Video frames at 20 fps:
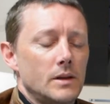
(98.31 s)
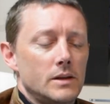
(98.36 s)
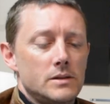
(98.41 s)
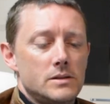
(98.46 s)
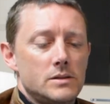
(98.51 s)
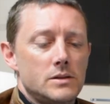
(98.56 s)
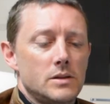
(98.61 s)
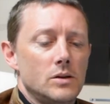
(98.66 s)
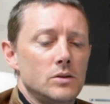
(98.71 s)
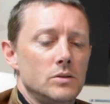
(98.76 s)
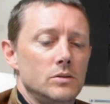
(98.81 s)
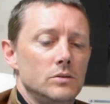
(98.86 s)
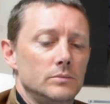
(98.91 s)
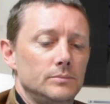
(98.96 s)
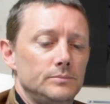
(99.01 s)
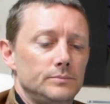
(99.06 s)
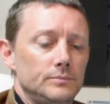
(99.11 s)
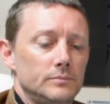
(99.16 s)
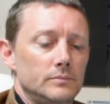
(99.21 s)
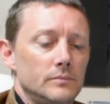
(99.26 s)
So
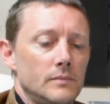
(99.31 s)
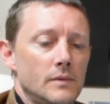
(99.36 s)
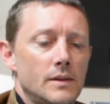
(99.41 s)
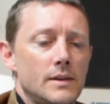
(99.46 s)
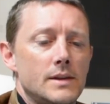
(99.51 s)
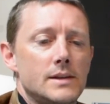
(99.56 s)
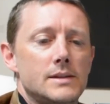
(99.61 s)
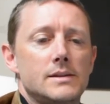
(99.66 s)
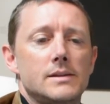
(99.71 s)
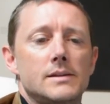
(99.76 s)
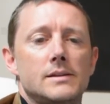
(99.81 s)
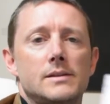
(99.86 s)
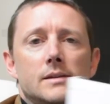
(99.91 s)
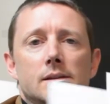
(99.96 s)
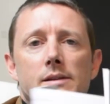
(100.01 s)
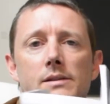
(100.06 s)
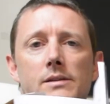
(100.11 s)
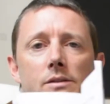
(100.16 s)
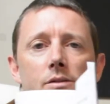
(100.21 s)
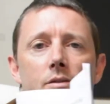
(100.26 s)
this
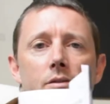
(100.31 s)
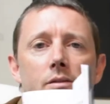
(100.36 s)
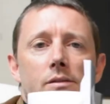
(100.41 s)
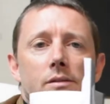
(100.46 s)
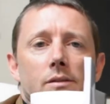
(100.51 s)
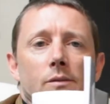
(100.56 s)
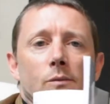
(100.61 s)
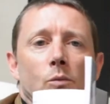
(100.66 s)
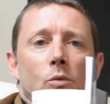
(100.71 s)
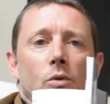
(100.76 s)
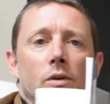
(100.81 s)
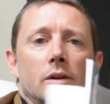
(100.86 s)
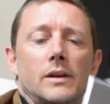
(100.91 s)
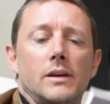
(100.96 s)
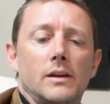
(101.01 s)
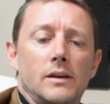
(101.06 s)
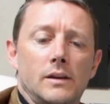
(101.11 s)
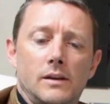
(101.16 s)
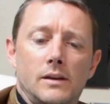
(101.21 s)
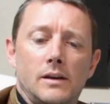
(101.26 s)
is what it
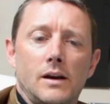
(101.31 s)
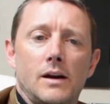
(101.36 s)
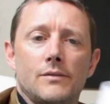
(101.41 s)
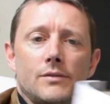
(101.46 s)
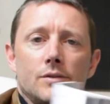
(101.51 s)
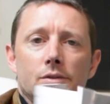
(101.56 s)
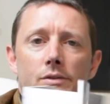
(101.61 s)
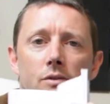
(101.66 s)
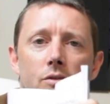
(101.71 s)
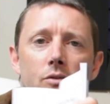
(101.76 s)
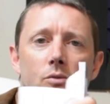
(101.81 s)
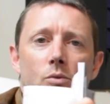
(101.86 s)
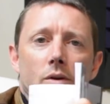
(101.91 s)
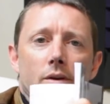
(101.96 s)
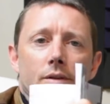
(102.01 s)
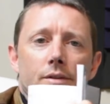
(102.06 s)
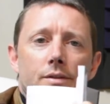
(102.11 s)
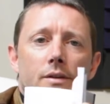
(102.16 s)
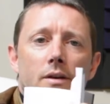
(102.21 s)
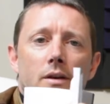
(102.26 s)
covers. It's
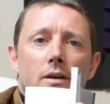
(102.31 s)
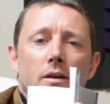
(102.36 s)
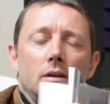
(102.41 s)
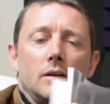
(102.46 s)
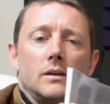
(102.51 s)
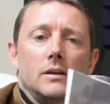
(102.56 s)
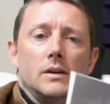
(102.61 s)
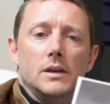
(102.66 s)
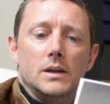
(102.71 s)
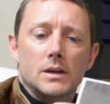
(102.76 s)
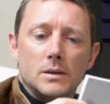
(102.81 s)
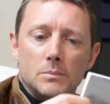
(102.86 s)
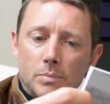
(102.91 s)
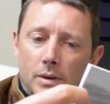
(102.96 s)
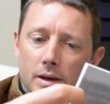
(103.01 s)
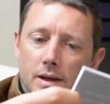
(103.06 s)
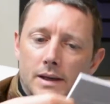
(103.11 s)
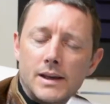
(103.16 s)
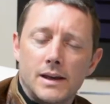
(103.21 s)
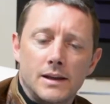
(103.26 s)
quite thick,
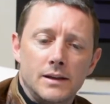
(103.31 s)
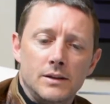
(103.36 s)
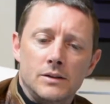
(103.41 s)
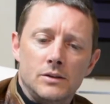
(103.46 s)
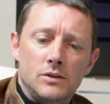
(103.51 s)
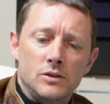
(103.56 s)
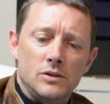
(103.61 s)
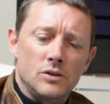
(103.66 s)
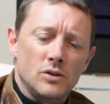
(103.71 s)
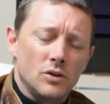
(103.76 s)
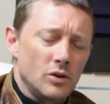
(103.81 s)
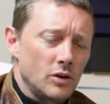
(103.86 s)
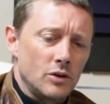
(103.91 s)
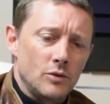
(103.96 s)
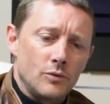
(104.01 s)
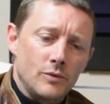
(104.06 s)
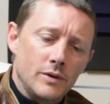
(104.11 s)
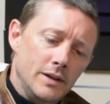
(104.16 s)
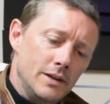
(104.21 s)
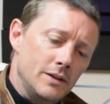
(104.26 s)
but again, you're not going
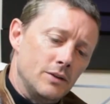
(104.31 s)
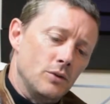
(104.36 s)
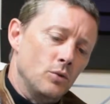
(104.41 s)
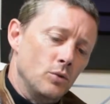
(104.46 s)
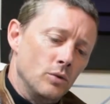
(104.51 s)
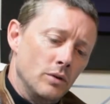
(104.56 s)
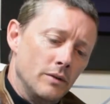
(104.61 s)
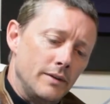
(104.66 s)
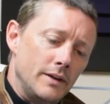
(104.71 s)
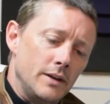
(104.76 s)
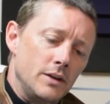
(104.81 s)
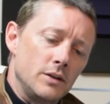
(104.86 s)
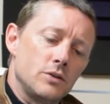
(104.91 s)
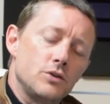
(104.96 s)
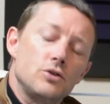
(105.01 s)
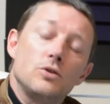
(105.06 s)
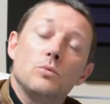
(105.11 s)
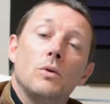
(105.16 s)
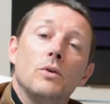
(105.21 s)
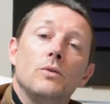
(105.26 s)
to read all of it
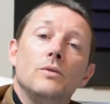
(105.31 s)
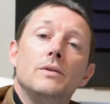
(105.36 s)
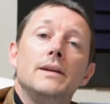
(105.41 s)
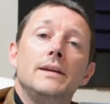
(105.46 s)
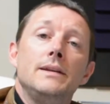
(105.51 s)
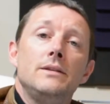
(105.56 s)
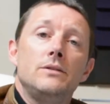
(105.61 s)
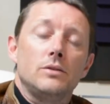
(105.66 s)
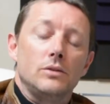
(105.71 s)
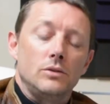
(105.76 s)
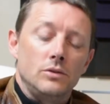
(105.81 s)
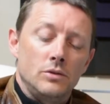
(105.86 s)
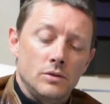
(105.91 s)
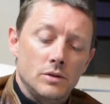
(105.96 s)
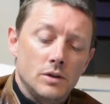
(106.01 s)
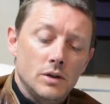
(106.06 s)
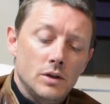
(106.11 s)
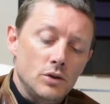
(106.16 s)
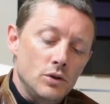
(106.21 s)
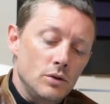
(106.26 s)
because you won't need to.
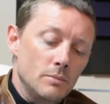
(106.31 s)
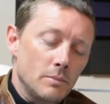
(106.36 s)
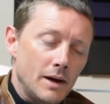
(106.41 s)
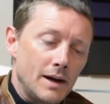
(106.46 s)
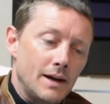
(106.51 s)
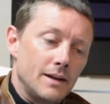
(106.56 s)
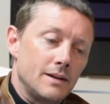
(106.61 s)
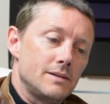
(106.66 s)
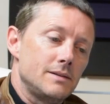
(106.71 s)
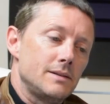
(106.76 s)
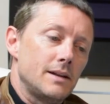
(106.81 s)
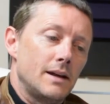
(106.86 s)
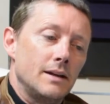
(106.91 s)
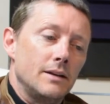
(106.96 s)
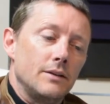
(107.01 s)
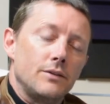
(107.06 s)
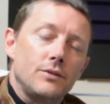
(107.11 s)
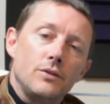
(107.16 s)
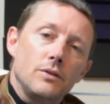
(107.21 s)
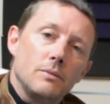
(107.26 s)
You might understand
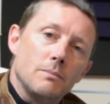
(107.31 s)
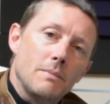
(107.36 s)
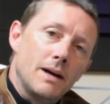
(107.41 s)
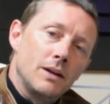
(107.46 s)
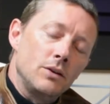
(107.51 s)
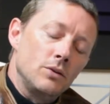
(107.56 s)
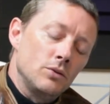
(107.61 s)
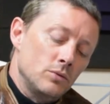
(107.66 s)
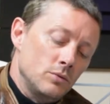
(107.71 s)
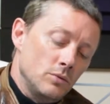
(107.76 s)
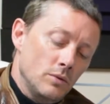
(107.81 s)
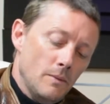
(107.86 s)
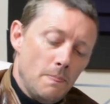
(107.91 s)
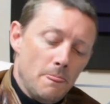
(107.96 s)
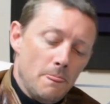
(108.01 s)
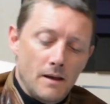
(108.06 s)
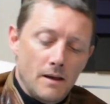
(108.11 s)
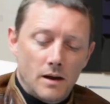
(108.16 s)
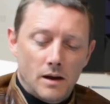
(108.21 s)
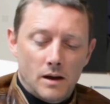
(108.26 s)
it through the manual.
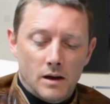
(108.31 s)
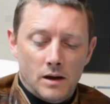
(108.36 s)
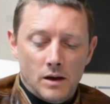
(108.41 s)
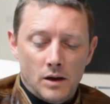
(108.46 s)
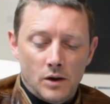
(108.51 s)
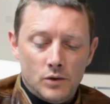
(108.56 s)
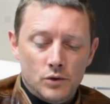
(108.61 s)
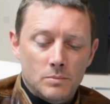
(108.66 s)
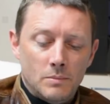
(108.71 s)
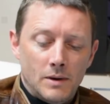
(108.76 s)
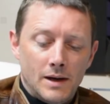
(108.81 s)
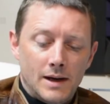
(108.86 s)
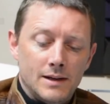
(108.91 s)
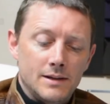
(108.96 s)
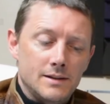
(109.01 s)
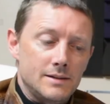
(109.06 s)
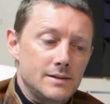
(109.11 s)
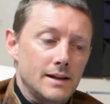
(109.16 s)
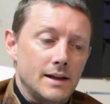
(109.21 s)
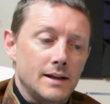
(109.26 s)
You might
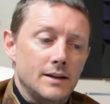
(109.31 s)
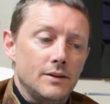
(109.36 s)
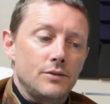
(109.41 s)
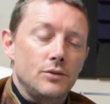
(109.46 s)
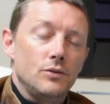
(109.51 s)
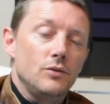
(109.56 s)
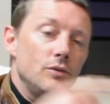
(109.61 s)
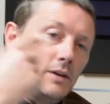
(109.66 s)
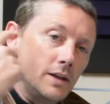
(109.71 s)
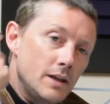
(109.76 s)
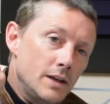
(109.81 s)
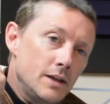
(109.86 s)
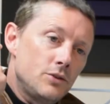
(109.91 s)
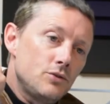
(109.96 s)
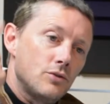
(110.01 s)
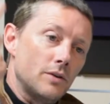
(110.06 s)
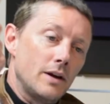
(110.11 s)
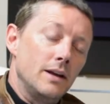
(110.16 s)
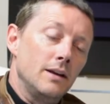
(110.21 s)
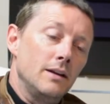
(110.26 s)
understand it through the ear
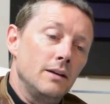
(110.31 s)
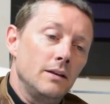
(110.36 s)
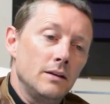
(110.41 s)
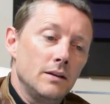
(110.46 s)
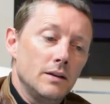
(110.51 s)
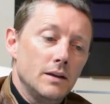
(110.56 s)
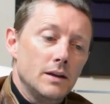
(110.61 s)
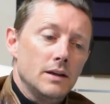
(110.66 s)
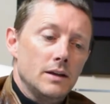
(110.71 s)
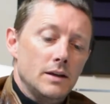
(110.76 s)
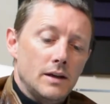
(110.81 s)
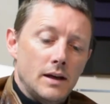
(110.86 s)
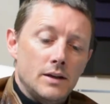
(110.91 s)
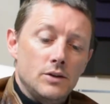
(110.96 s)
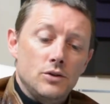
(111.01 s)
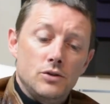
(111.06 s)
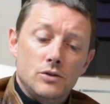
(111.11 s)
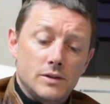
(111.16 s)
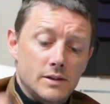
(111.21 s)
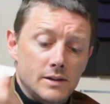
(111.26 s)
training, and
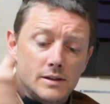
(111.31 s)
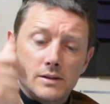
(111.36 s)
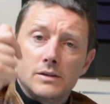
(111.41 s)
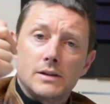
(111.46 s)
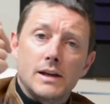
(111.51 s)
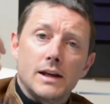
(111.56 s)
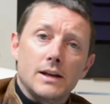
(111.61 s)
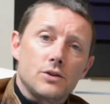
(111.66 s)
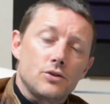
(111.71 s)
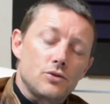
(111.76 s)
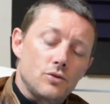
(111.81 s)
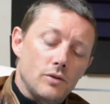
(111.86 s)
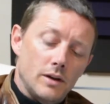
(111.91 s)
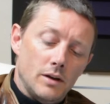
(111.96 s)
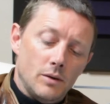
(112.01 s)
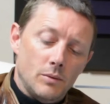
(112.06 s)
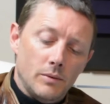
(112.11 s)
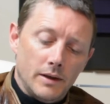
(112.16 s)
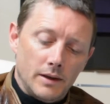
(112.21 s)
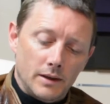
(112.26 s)
you just get it straight
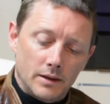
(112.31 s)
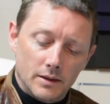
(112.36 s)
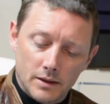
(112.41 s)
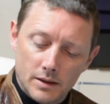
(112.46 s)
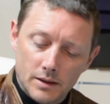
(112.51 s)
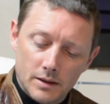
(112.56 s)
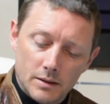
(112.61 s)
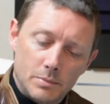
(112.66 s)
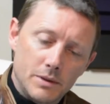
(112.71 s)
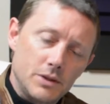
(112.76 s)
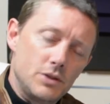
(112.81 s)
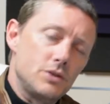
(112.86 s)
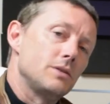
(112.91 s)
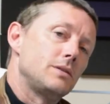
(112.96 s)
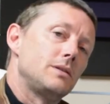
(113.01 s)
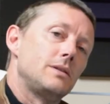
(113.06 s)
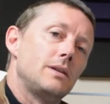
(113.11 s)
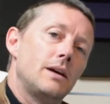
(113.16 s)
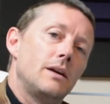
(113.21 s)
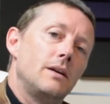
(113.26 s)
away. But it's
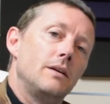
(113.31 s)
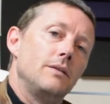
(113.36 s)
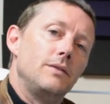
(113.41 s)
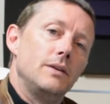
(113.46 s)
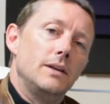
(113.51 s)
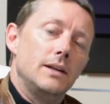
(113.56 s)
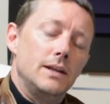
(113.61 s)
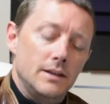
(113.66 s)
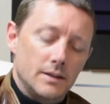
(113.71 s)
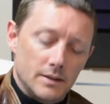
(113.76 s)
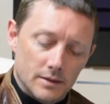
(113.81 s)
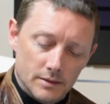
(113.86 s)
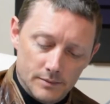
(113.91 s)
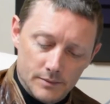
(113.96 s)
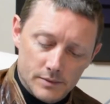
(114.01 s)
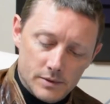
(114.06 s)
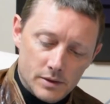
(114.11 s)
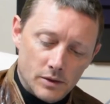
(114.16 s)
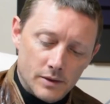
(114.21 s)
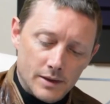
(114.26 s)
just there if you need it.
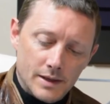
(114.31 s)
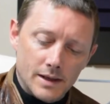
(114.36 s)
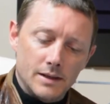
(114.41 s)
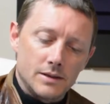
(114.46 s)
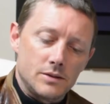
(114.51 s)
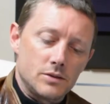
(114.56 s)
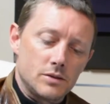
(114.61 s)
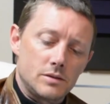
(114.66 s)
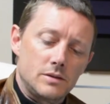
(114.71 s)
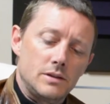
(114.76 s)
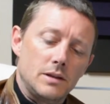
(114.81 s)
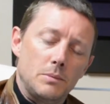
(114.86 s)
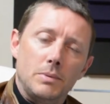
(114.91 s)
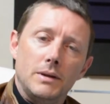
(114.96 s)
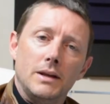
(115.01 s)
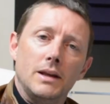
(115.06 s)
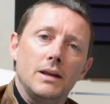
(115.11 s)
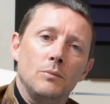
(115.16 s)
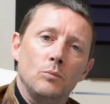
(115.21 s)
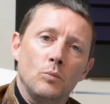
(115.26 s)
So again, it's just
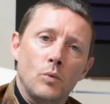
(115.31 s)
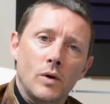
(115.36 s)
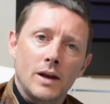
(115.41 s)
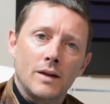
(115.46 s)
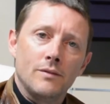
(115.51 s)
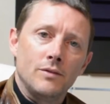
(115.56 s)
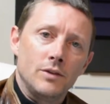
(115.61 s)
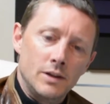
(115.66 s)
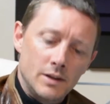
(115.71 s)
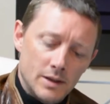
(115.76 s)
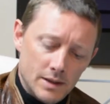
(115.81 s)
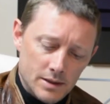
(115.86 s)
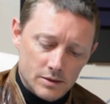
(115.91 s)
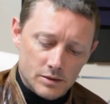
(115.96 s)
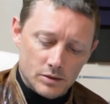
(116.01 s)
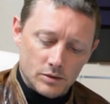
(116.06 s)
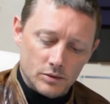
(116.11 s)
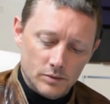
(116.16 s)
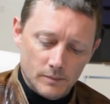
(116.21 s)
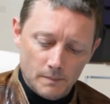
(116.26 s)
dipping in whenever you need
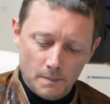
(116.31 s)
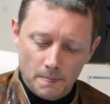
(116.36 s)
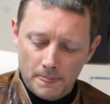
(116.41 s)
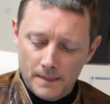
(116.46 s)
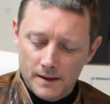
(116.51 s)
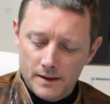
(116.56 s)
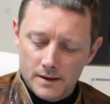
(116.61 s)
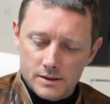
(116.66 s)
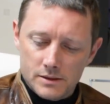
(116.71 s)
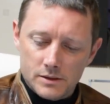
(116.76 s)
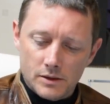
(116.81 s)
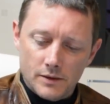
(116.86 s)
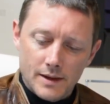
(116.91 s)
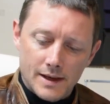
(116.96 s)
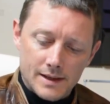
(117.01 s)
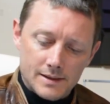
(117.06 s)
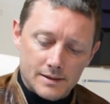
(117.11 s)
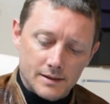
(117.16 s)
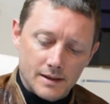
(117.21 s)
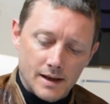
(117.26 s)
to. So
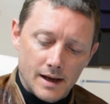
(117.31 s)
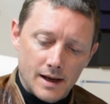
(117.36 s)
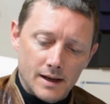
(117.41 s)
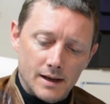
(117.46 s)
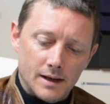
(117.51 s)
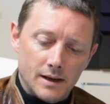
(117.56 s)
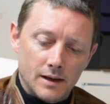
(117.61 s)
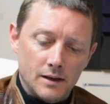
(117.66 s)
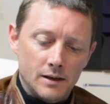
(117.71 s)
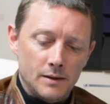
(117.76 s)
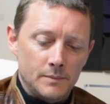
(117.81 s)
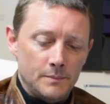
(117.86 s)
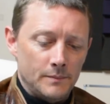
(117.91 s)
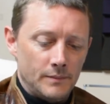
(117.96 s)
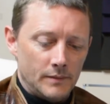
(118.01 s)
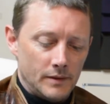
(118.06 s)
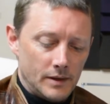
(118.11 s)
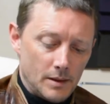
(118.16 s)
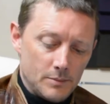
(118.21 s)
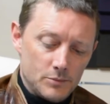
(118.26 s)
that's that.
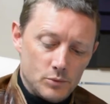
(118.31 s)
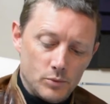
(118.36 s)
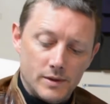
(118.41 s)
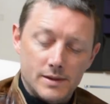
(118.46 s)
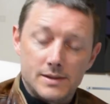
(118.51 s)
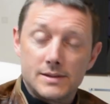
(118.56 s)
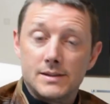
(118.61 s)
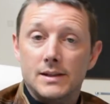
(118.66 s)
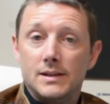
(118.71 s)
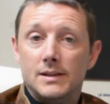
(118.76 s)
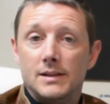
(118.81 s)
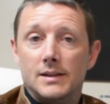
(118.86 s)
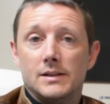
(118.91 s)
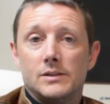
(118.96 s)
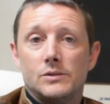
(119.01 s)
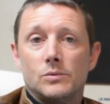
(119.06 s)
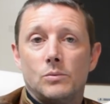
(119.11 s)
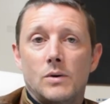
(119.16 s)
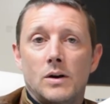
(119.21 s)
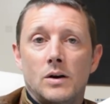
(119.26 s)
It comes with a CD
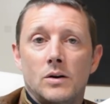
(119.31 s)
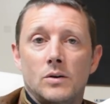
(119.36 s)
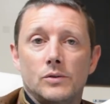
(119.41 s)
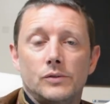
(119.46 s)
as well.